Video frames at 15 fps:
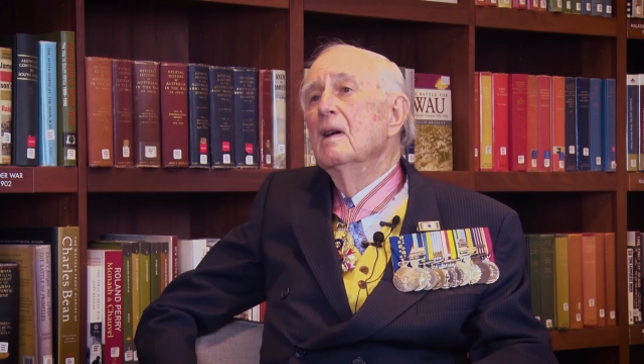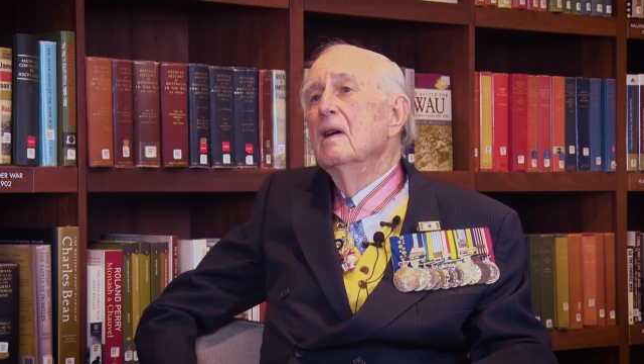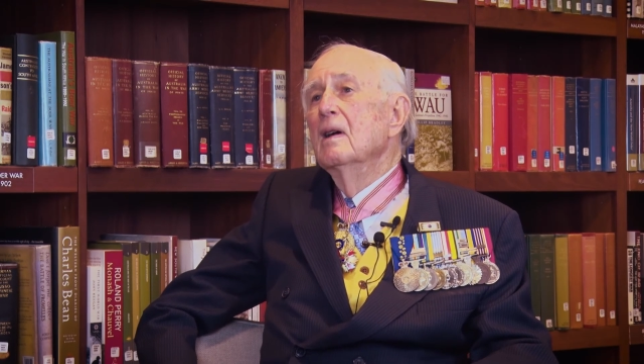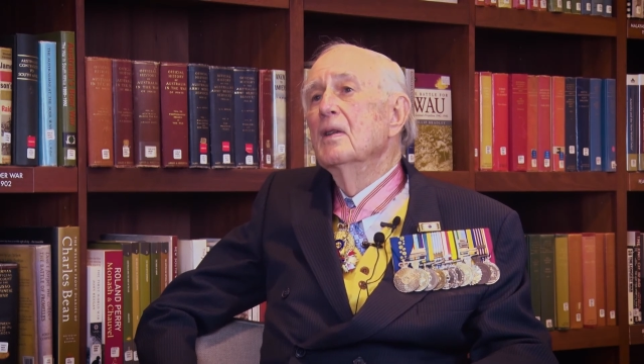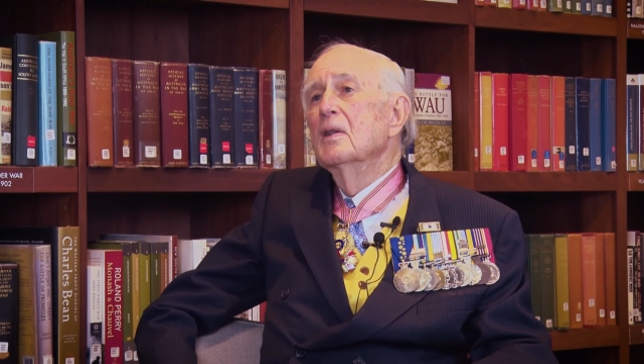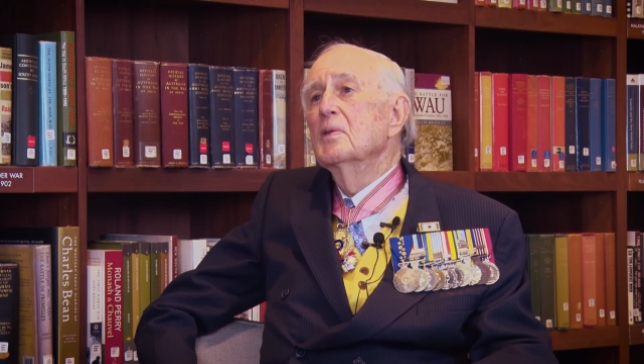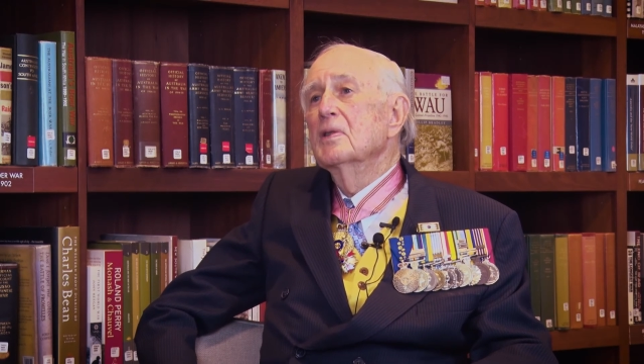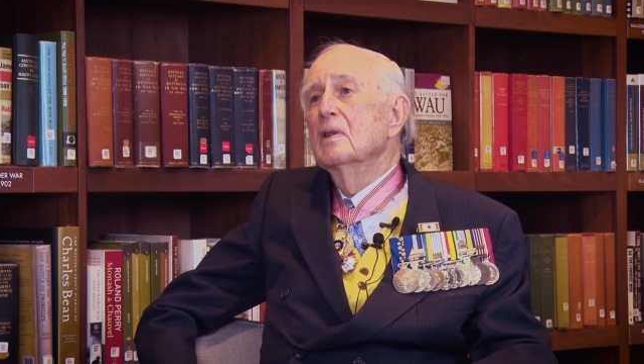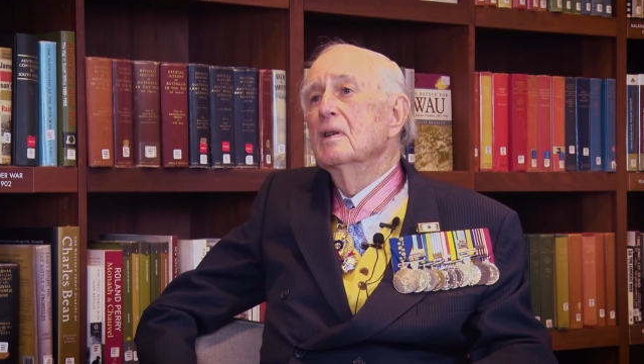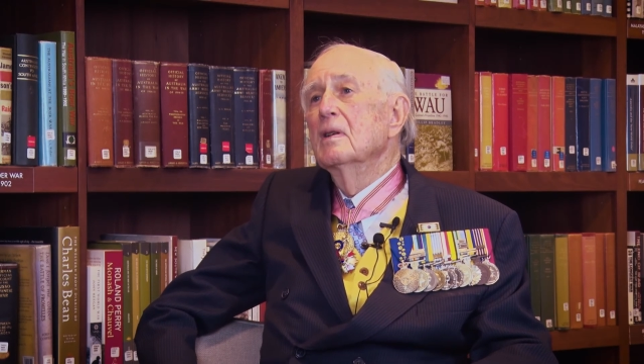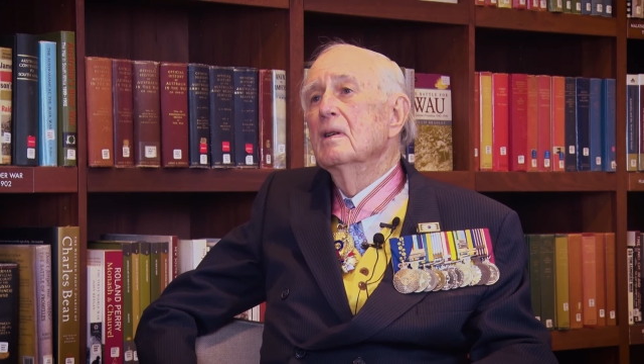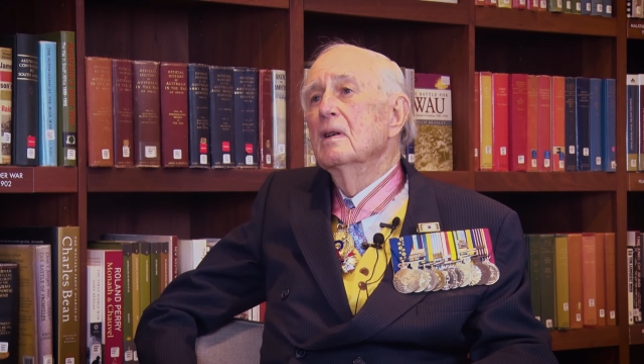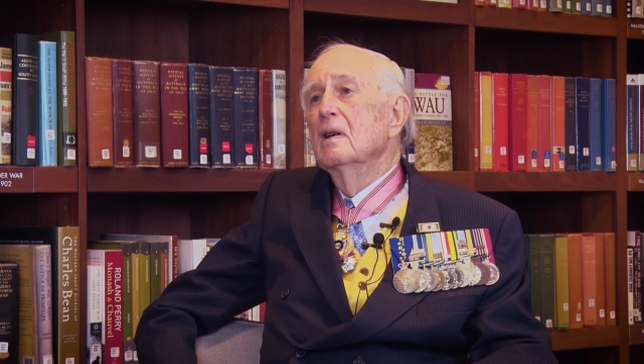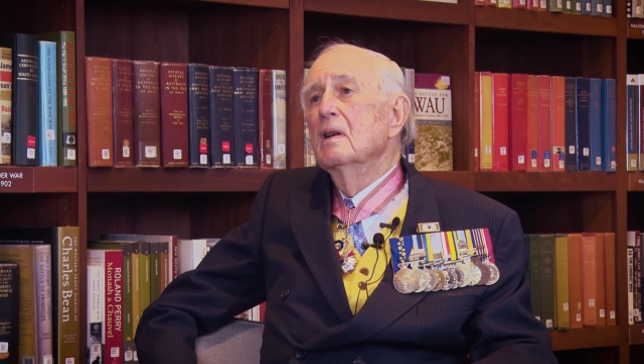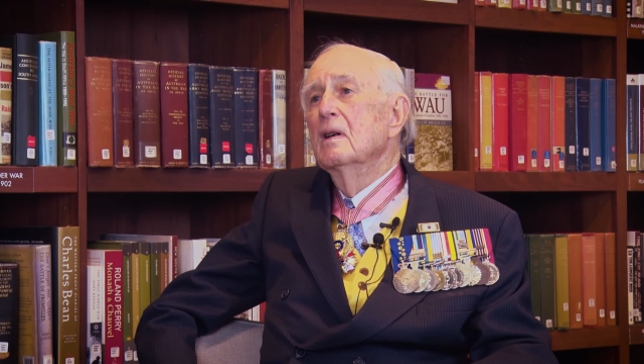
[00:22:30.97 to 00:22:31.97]
And there was
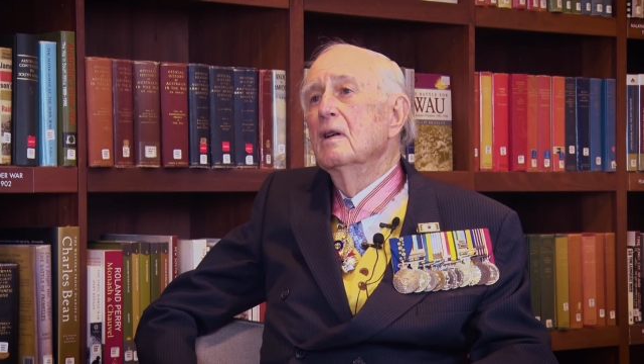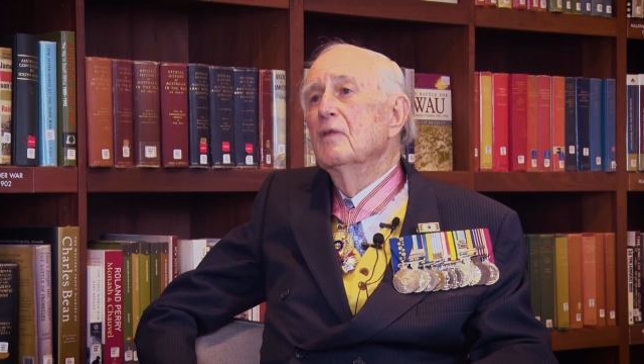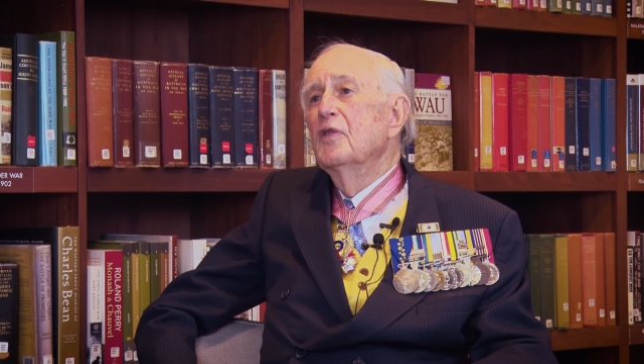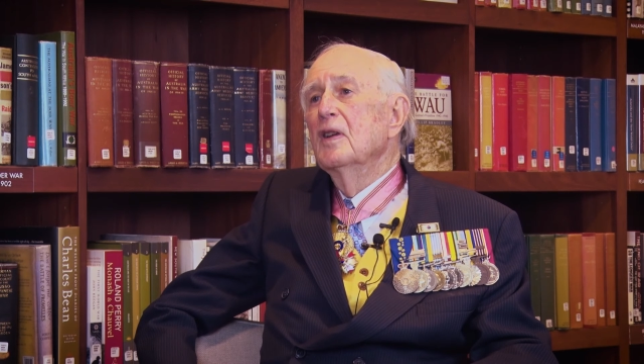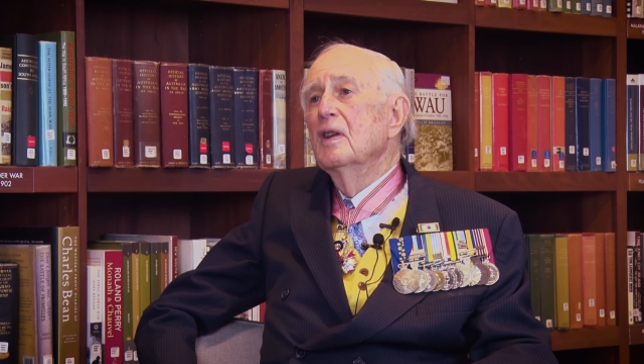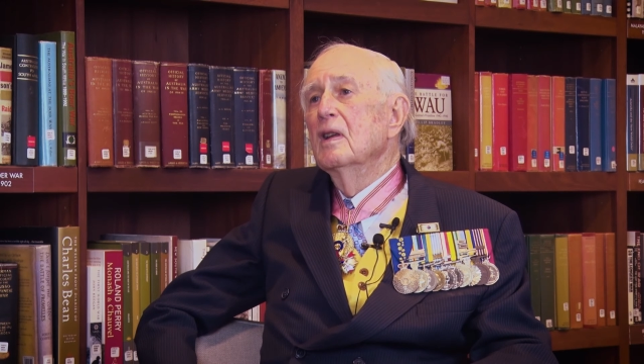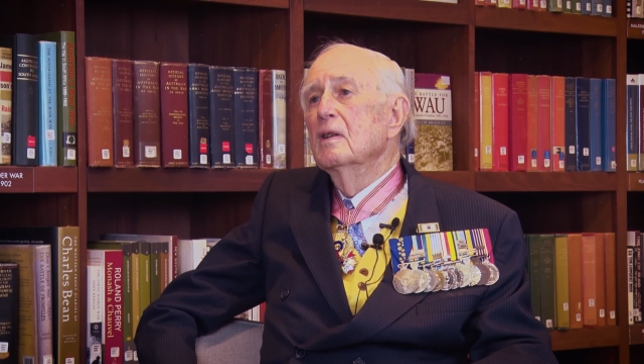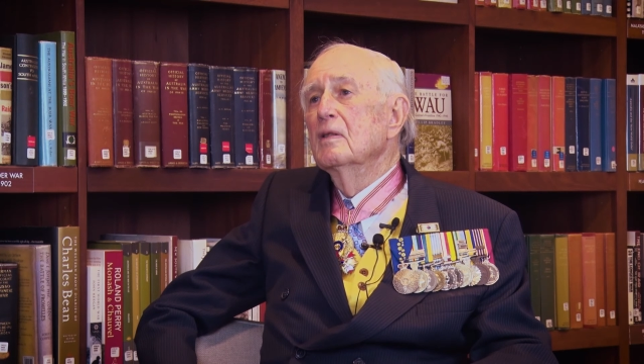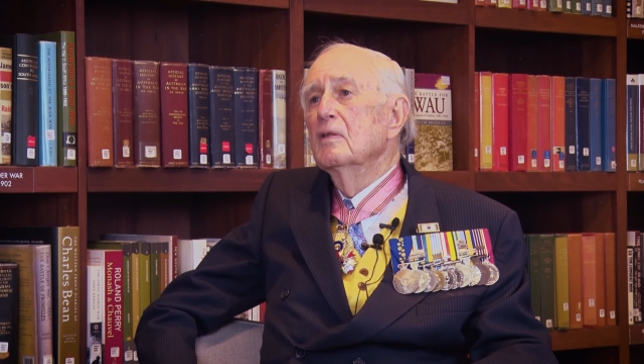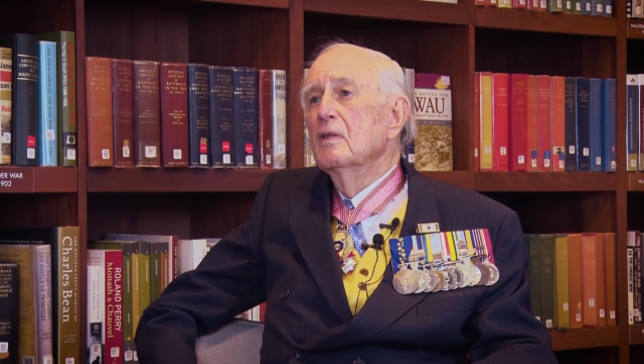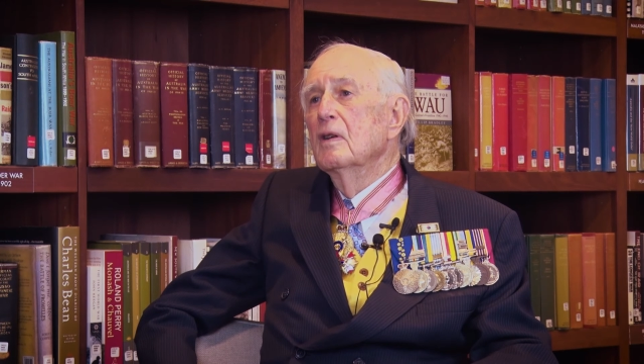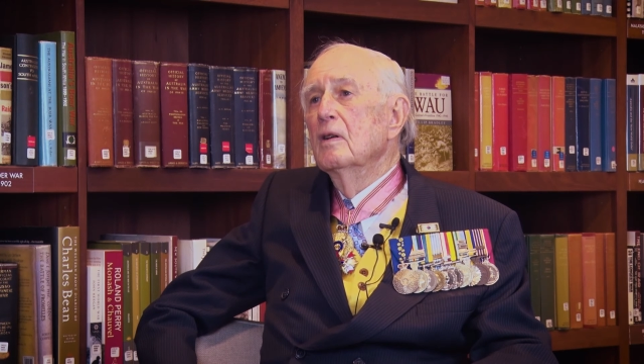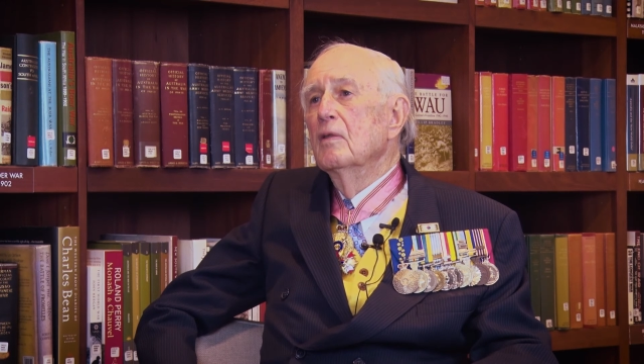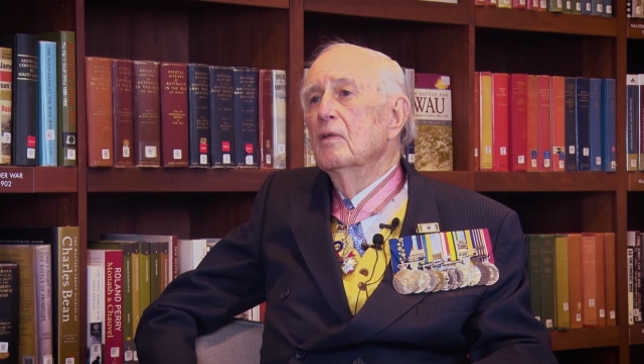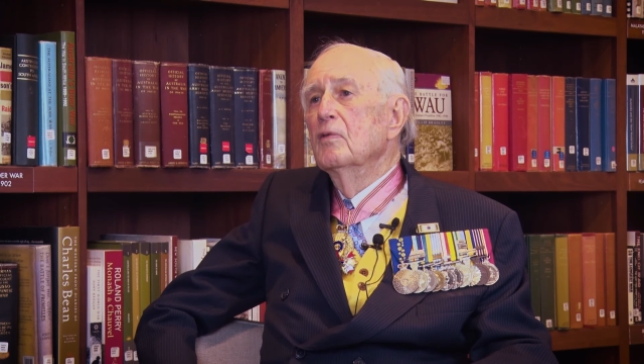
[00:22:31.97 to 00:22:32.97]
a feeling
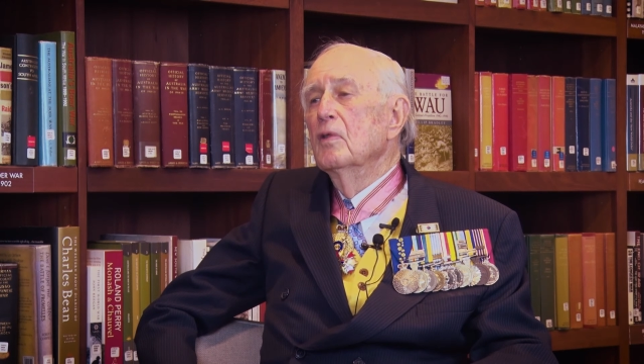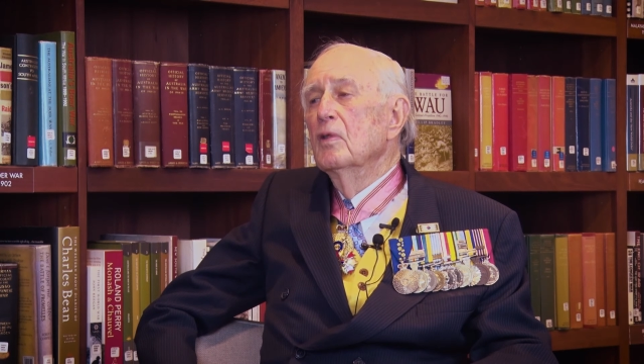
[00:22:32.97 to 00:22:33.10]
of